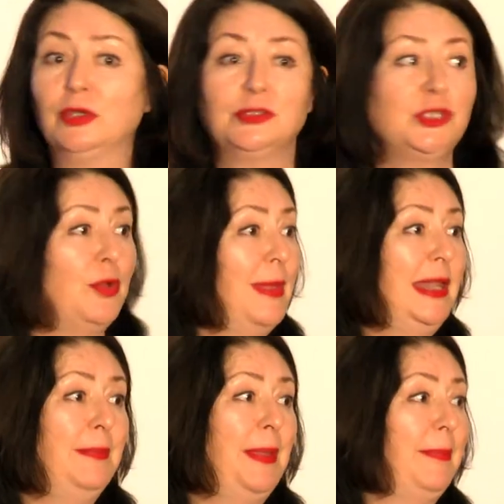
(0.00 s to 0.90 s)
So
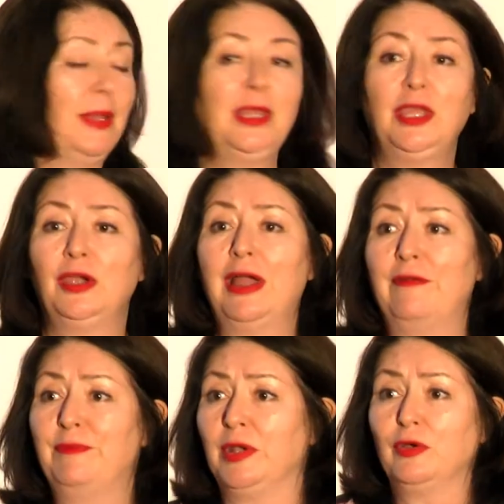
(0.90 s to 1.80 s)
many people here
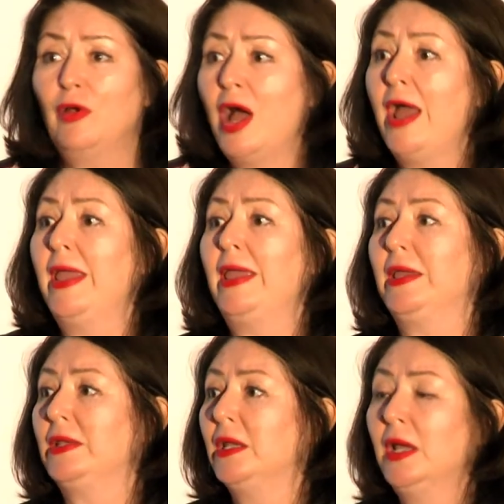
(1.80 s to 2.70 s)
have been
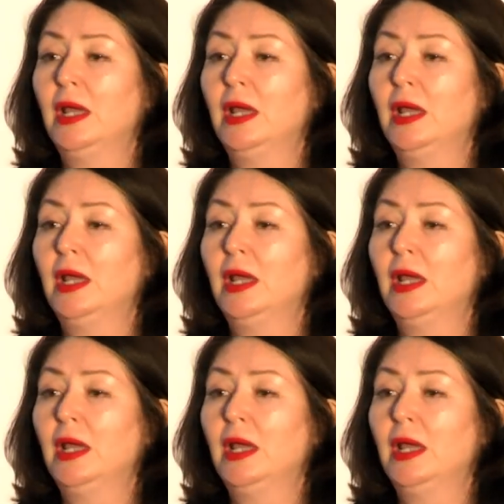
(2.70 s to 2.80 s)
crying and